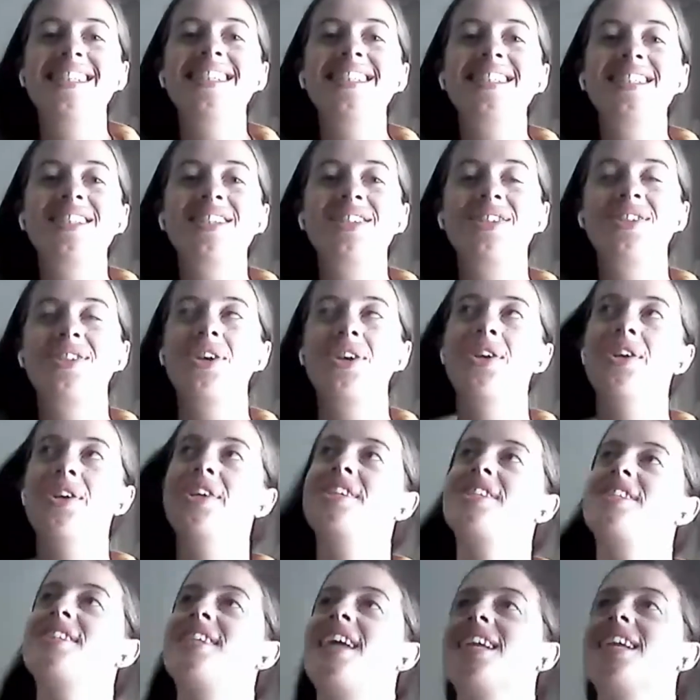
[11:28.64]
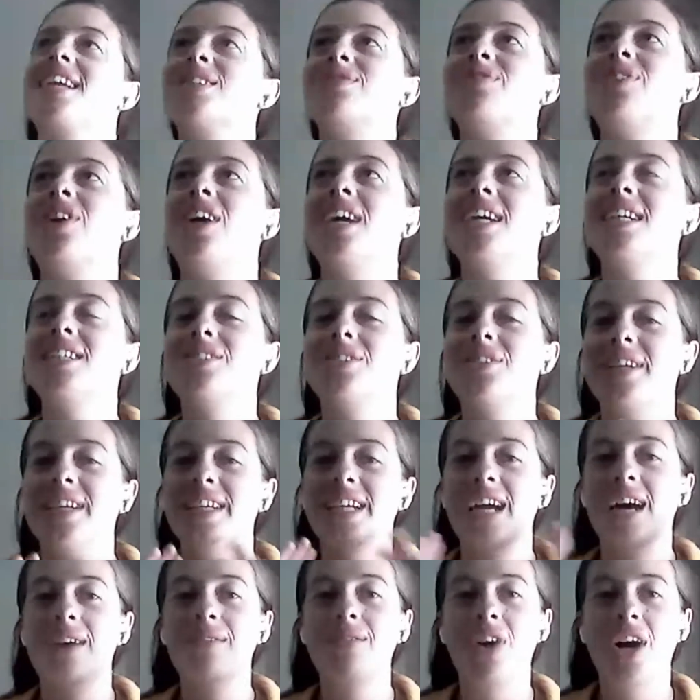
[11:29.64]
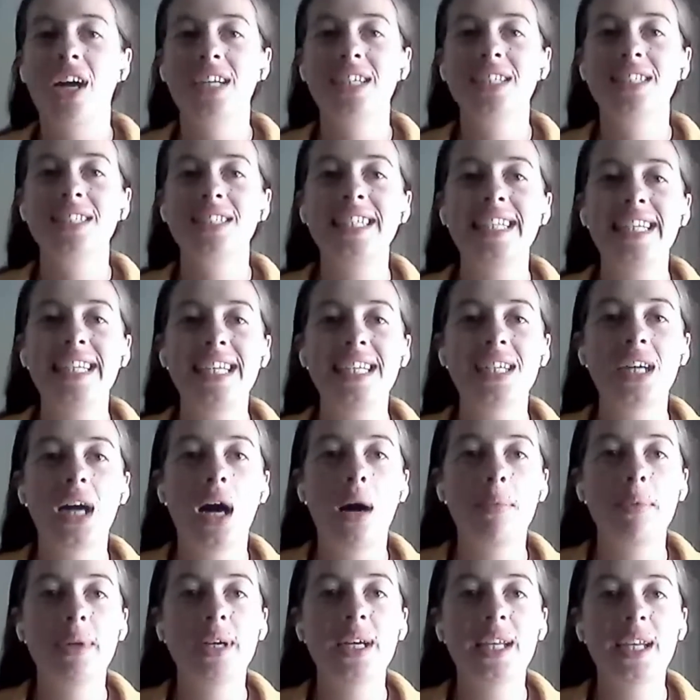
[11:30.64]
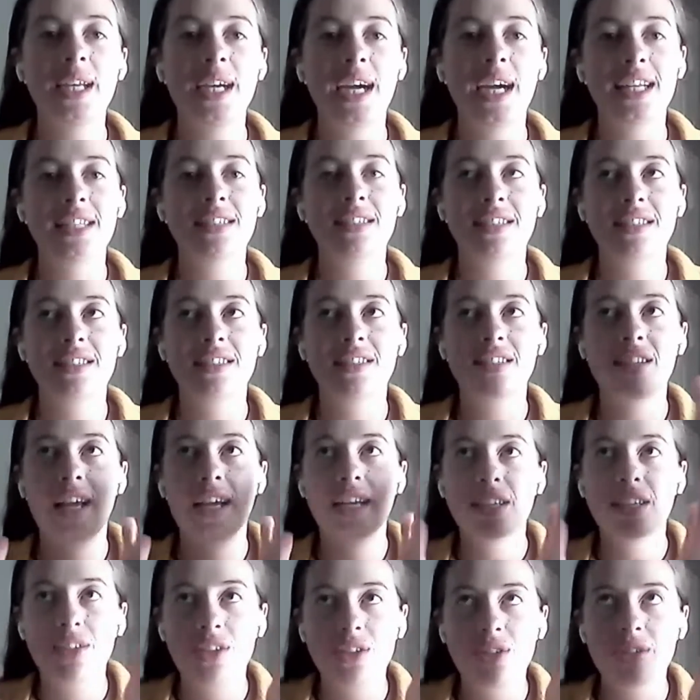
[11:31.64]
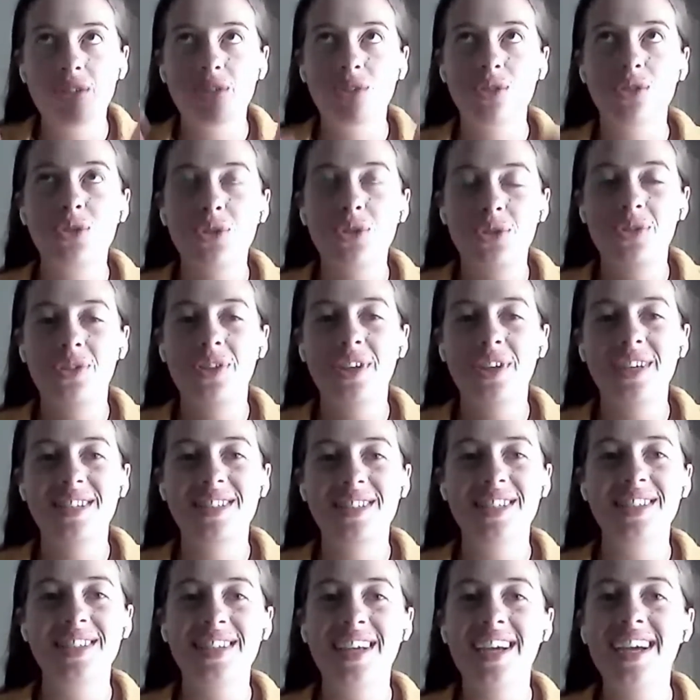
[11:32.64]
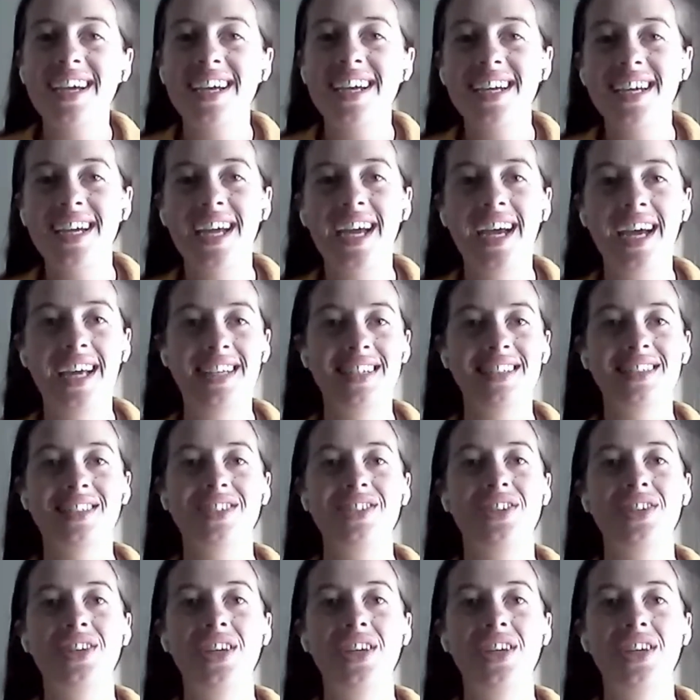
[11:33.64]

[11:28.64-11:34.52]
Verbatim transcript: it's so satisfying looking at my cleaning cupboard and there's like two things in there and